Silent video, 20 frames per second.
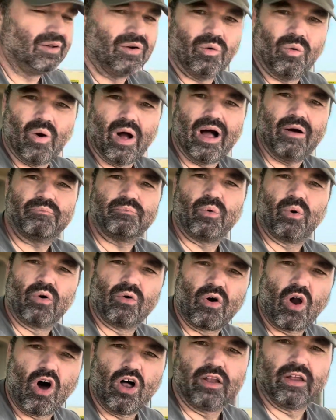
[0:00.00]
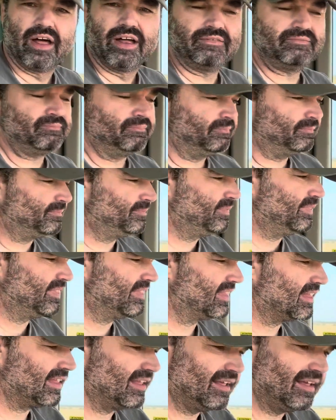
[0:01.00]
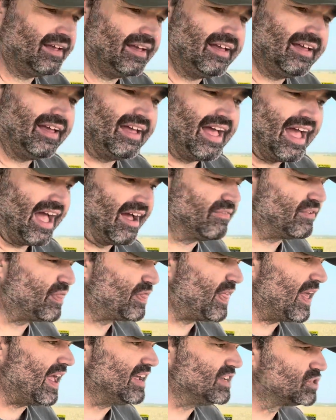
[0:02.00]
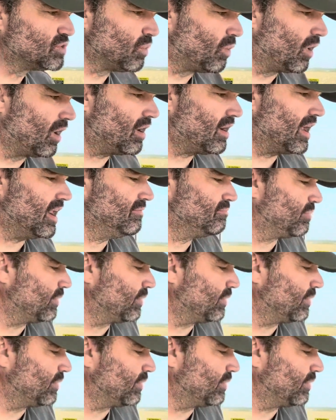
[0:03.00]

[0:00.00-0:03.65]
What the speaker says: Well, we're rolling. Everything's working